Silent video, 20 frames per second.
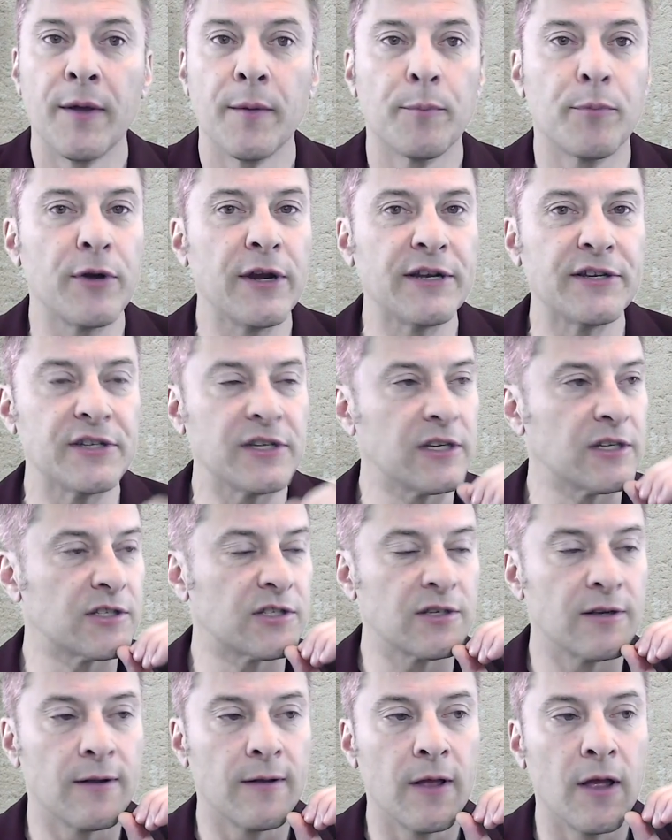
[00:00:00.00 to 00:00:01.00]
Preaching is
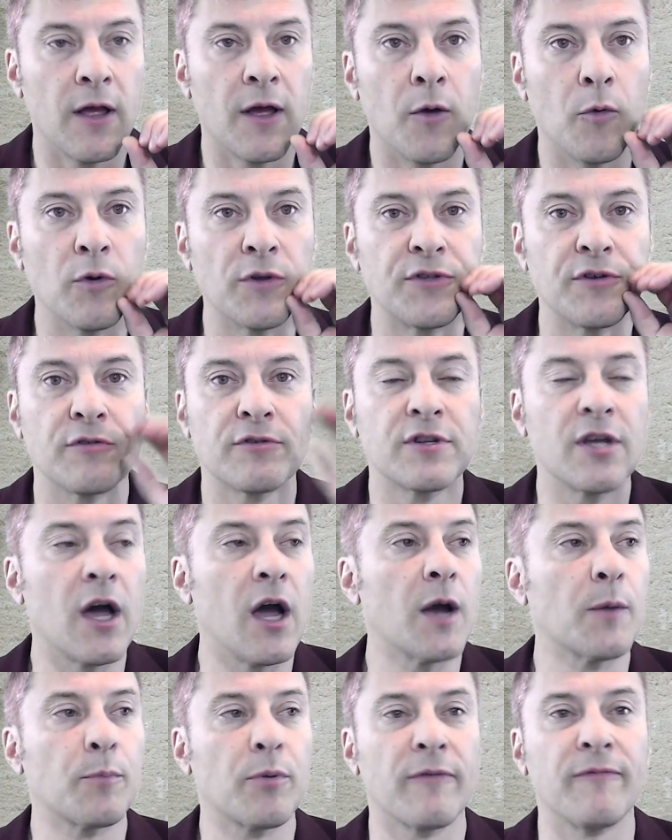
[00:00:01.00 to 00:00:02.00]
with your
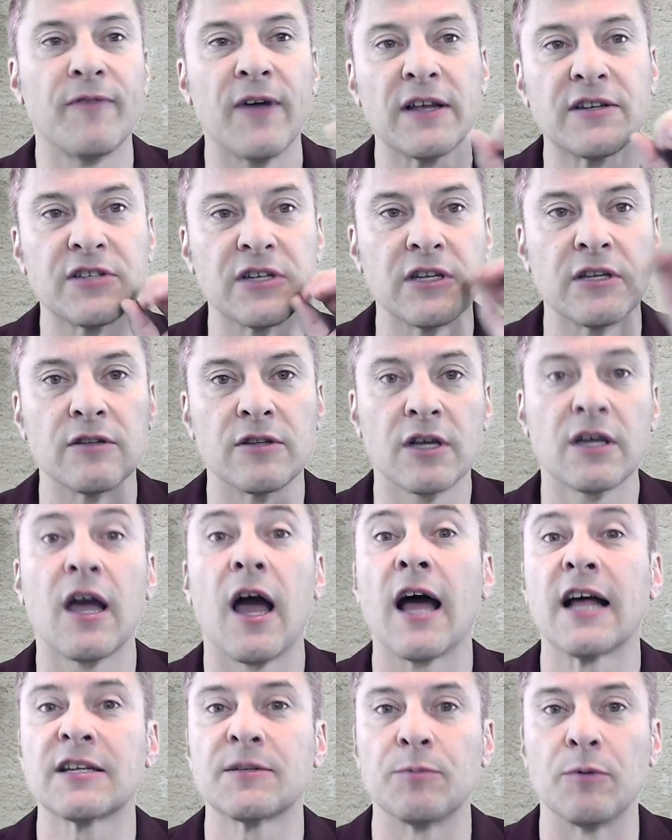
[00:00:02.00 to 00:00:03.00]
tongue professing the
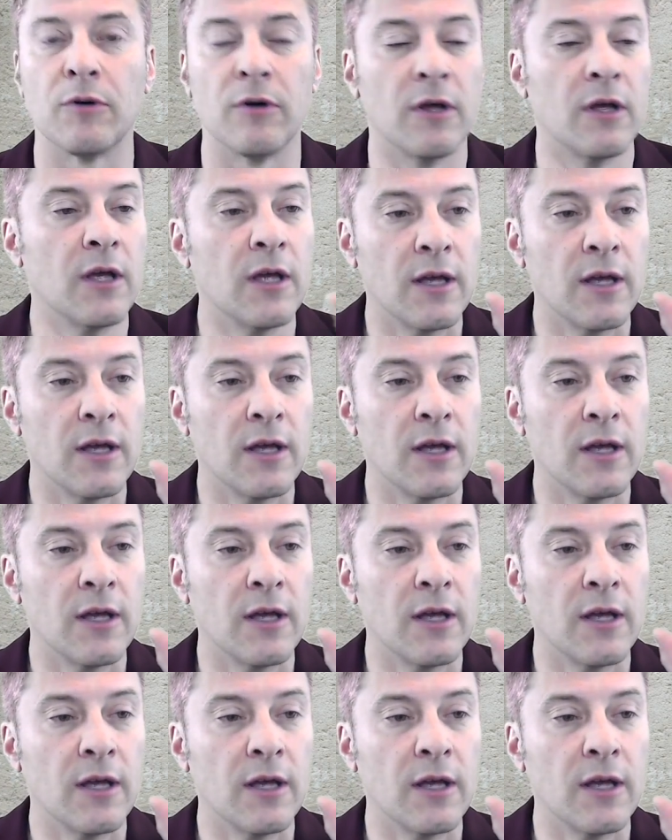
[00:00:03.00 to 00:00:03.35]
gospel,